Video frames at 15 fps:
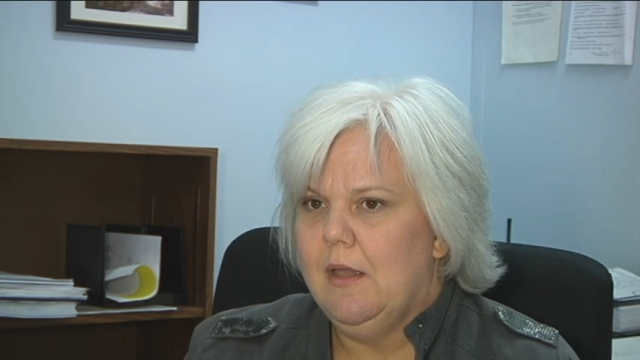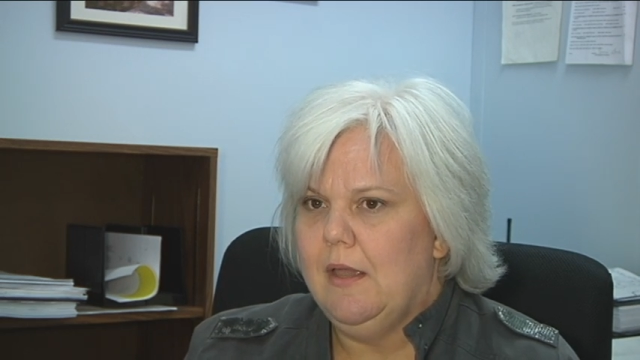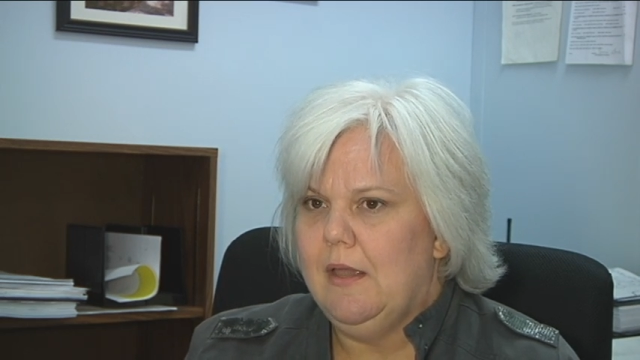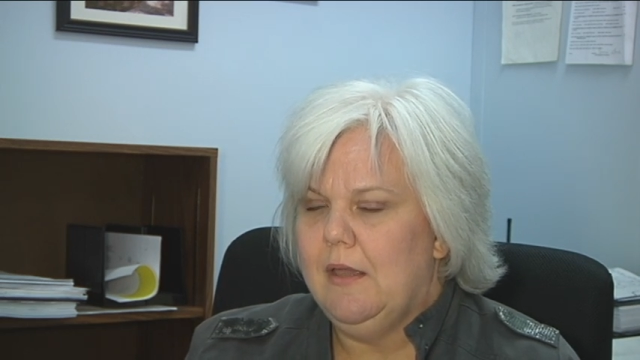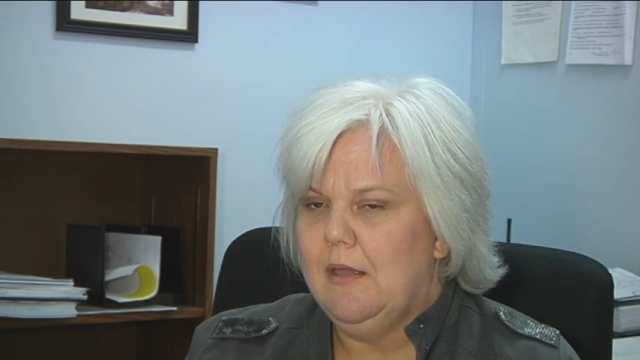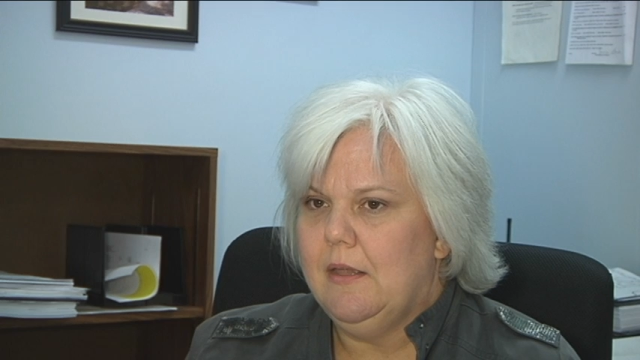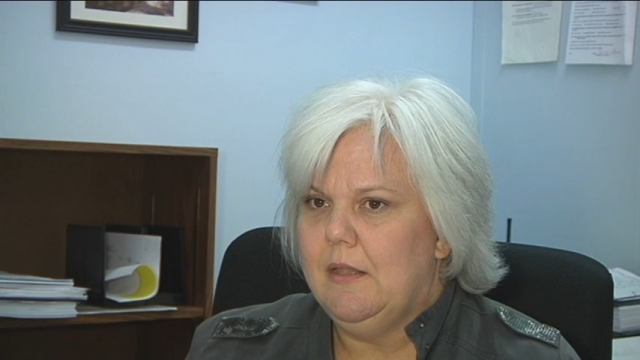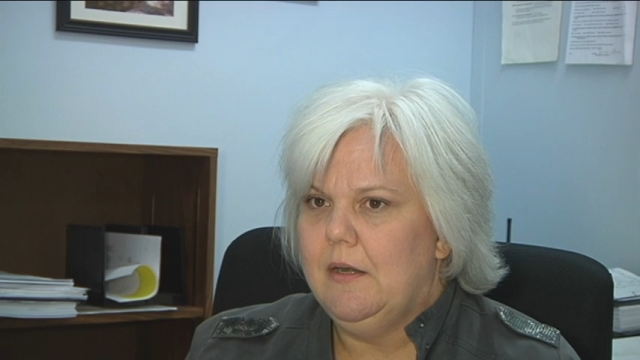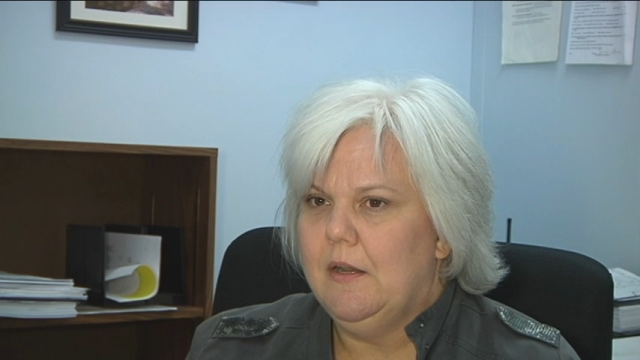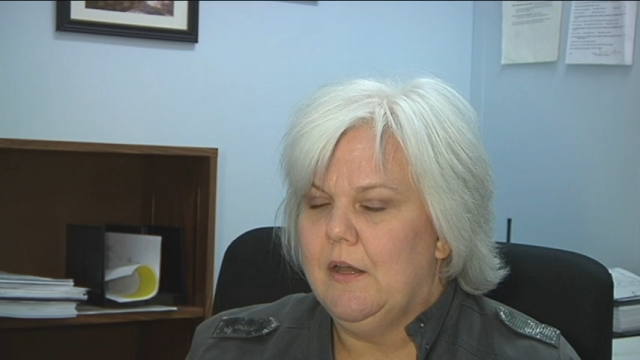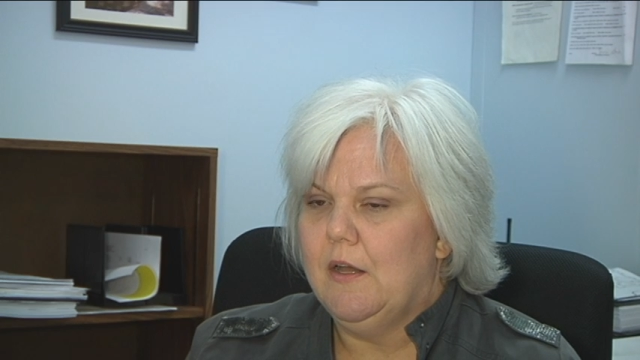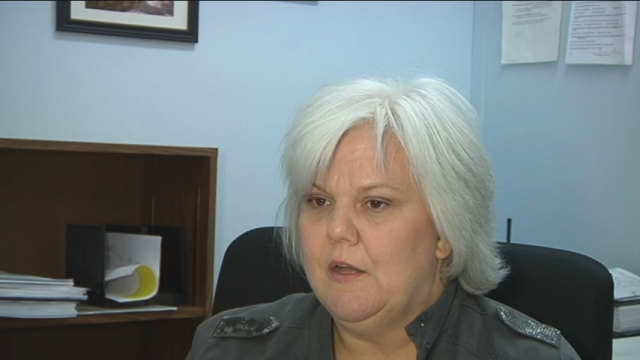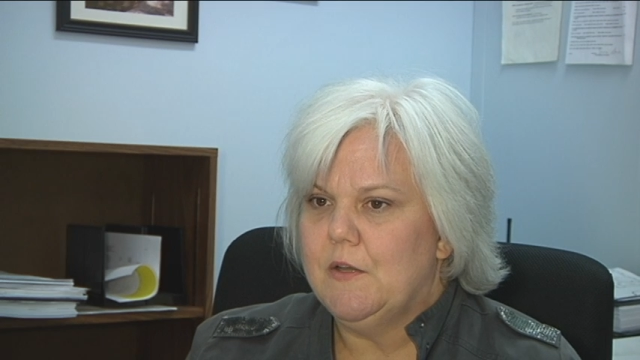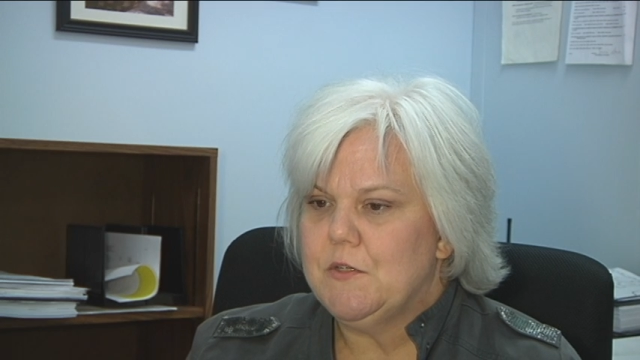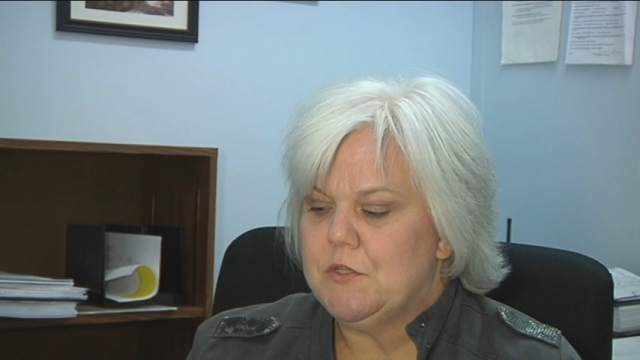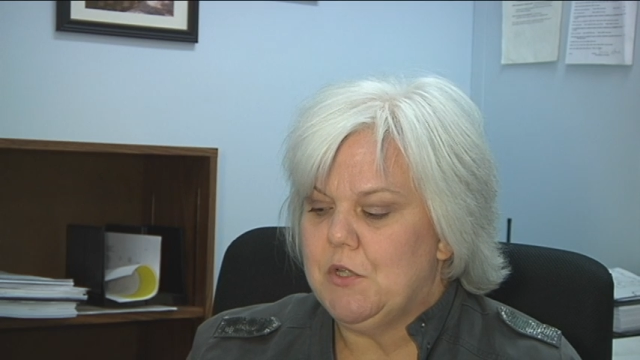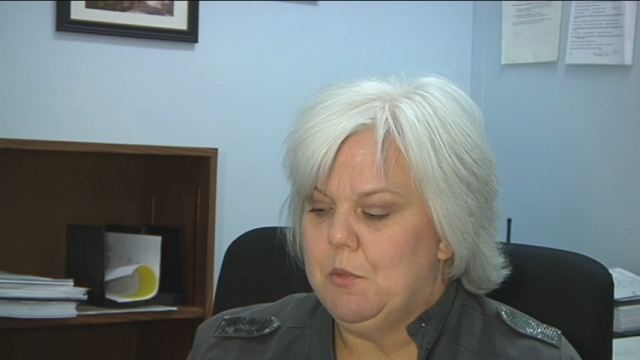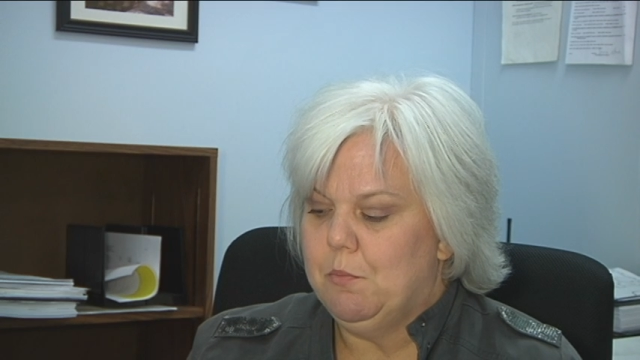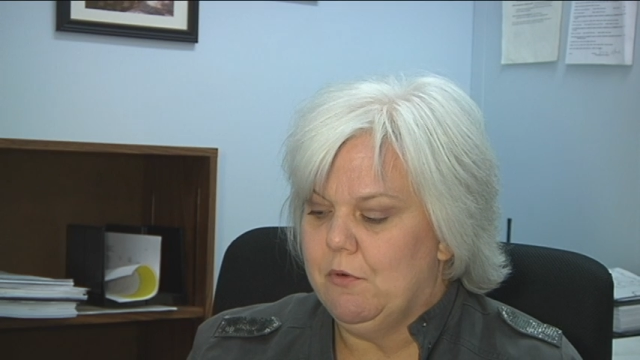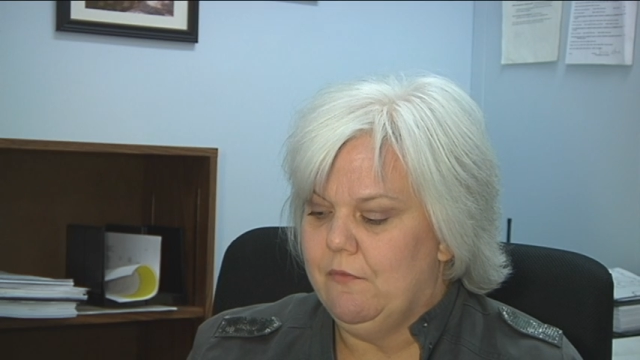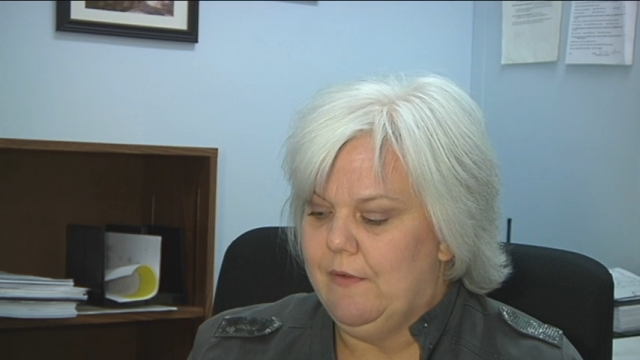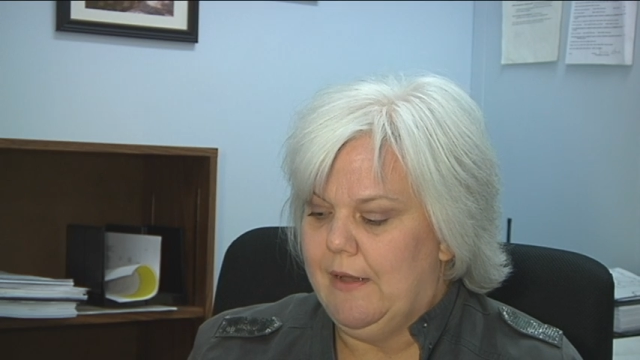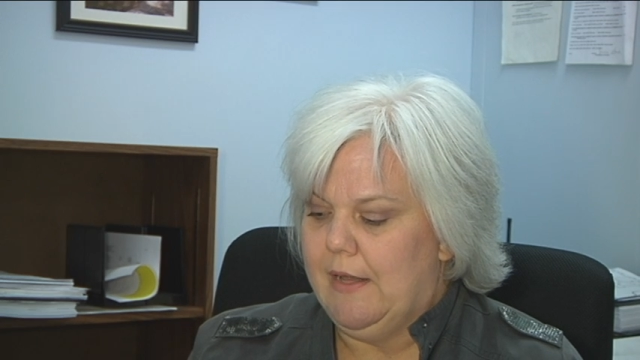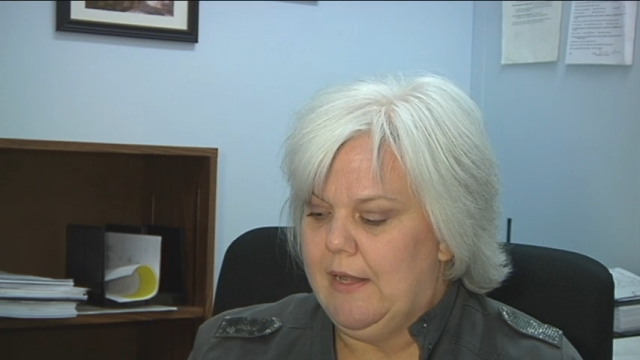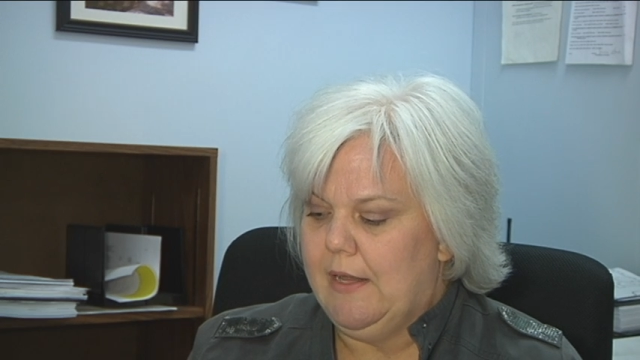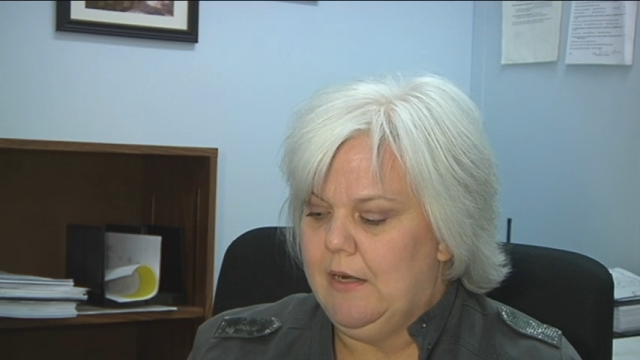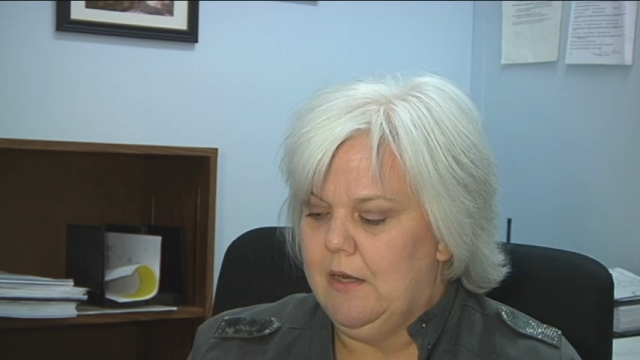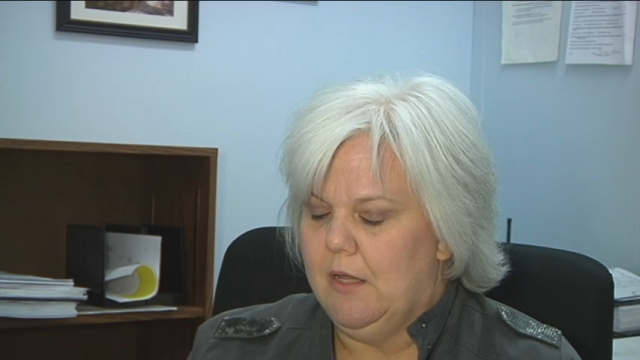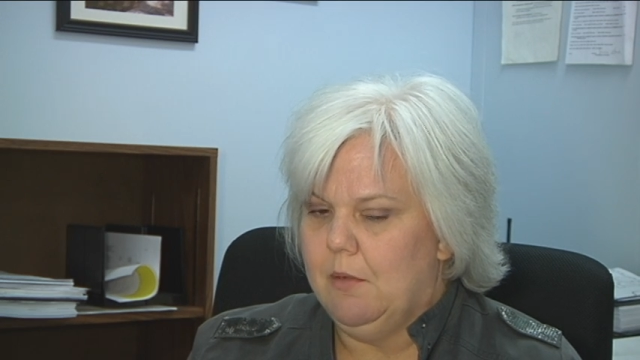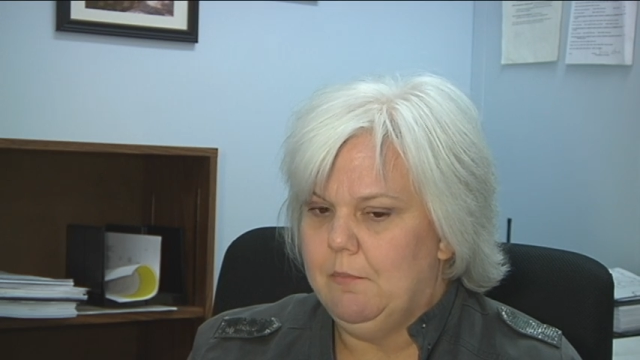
and also provide